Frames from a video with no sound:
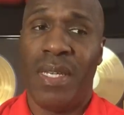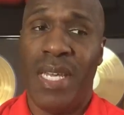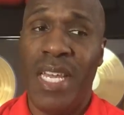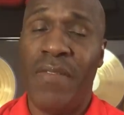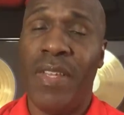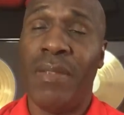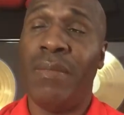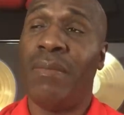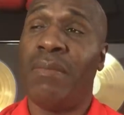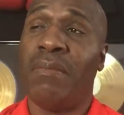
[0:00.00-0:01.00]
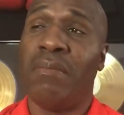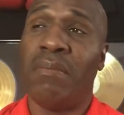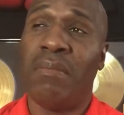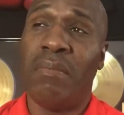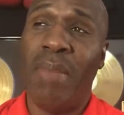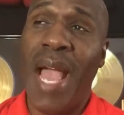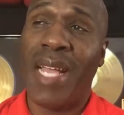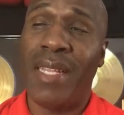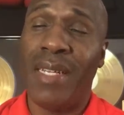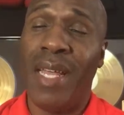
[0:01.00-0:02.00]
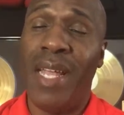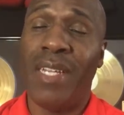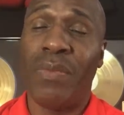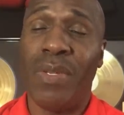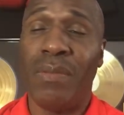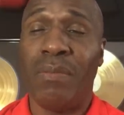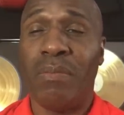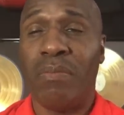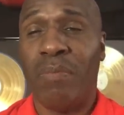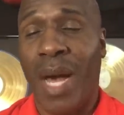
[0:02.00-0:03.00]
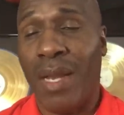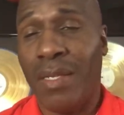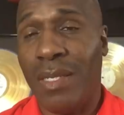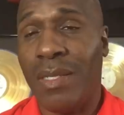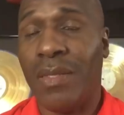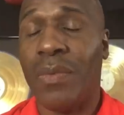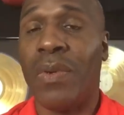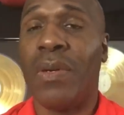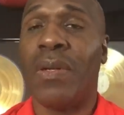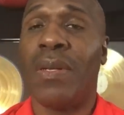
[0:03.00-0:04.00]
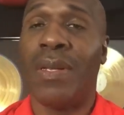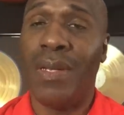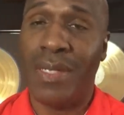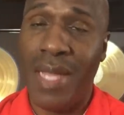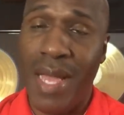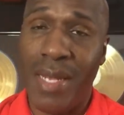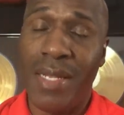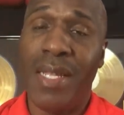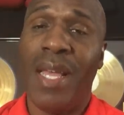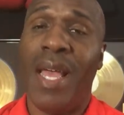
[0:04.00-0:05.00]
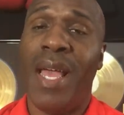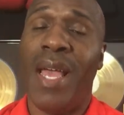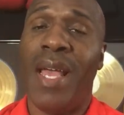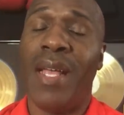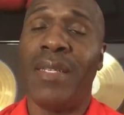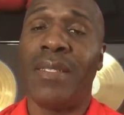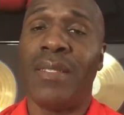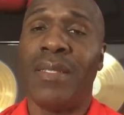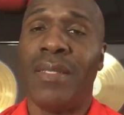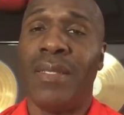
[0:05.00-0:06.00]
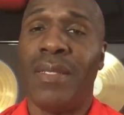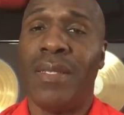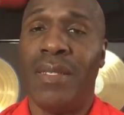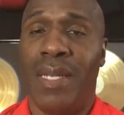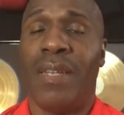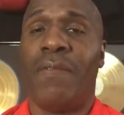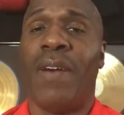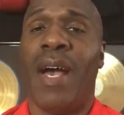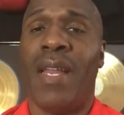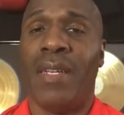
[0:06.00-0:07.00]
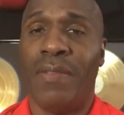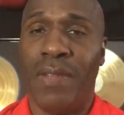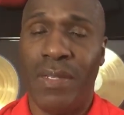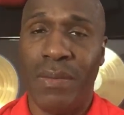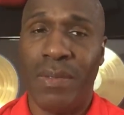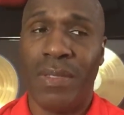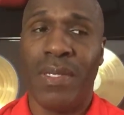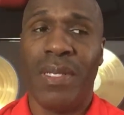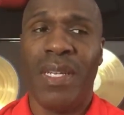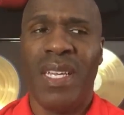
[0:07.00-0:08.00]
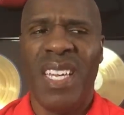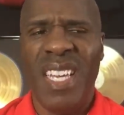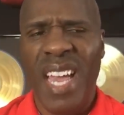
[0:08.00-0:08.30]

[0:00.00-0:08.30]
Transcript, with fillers: even back in the days when politicians were looked at as dignified individuals. He